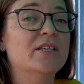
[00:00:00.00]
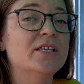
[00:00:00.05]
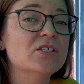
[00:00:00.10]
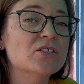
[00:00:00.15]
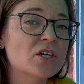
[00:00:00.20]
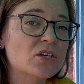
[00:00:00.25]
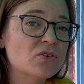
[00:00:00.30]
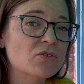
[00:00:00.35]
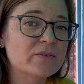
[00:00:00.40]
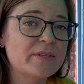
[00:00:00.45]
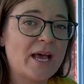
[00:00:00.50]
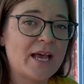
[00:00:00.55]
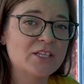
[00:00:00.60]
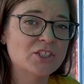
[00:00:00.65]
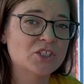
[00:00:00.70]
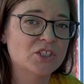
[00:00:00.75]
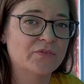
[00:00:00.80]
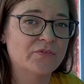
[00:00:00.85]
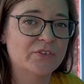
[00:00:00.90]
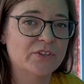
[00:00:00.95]
these I grew
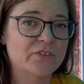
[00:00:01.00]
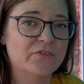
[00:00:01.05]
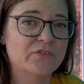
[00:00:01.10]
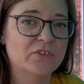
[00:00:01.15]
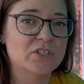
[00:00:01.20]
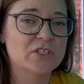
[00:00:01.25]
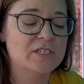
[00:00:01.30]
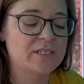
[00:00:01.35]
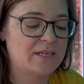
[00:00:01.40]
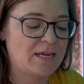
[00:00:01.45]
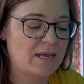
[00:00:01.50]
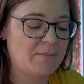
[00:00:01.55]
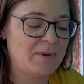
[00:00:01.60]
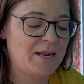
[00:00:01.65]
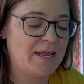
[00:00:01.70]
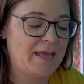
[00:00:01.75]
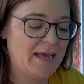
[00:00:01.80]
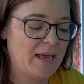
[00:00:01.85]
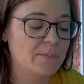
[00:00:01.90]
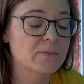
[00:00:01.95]
last year for the first time
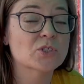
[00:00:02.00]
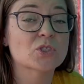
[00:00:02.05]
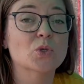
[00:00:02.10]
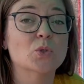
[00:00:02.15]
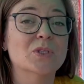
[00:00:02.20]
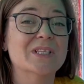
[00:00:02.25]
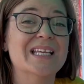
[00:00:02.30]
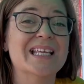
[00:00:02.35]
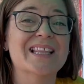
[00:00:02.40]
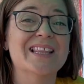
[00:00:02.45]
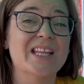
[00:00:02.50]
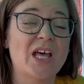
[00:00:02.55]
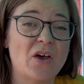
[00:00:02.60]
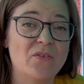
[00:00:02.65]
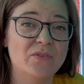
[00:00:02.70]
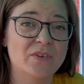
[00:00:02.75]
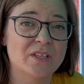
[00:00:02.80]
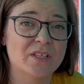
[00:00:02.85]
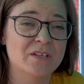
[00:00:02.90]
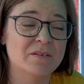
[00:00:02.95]
and I absolutely
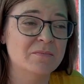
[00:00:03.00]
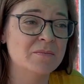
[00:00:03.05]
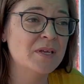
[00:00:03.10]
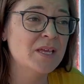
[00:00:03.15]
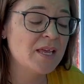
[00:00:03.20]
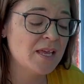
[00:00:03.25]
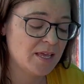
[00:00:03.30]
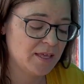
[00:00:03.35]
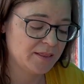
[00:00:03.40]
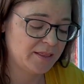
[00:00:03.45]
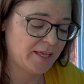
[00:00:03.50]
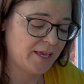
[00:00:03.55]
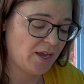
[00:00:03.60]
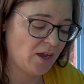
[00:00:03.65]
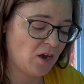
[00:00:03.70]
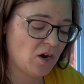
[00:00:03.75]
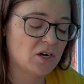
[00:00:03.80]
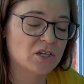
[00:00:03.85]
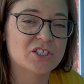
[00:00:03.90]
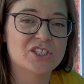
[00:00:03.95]
loved them. They
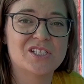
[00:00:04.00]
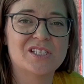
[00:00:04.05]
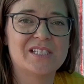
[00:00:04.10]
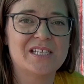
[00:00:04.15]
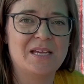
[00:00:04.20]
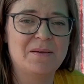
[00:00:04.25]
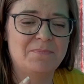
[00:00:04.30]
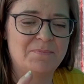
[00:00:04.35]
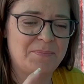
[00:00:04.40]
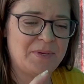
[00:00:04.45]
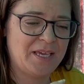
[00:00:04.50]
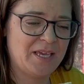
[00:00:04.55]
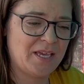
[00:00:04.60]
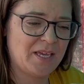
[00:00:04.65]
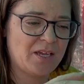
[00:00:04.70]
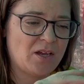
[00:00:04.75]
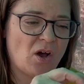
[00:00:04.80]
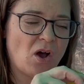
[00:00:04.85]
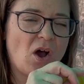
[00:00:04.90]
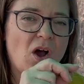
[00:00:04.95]
are just a
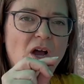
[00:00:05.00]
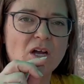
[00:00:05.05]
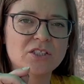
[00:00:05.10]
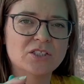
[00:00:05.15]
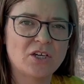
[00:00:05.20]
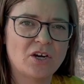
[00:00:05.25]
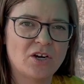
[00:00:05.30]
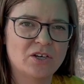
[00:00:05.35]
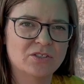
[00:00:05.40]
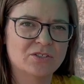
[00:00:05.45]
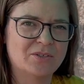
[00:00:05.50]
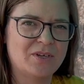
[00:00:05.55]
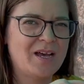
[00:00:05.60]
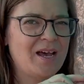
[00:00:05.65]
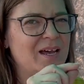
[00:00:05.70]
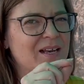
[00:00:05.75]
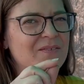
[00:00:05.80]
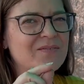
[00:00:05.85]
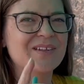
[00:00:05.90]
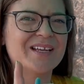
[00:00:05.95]
big ox heart, so
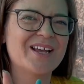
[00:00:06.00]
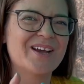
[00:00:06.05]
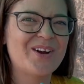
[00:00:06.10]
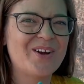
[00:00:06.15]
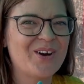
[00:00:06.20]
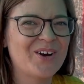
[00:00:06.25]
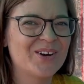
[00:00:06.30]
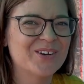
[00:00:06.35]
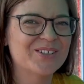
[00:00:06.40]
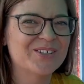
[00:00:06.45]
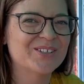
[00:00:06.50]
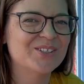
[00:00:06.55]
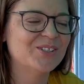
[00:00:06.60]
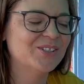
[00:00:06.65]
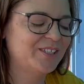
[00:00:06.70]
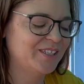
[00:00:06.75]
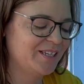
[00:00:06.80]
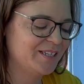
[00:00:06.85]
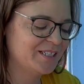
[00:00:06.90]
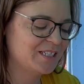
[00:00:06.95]
kind of like a heart
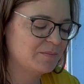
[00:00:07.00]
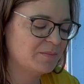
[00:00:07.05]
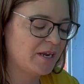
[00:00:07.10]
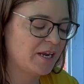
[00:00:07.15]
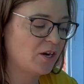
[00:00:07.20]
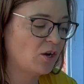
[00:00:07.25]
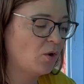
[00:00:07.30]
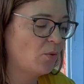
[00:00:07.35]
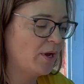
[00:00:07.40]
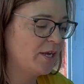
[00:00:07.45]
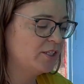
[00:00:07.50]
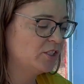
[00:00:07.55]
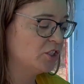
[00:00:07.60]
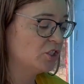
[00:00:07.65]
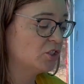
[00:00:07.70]
looking tomato and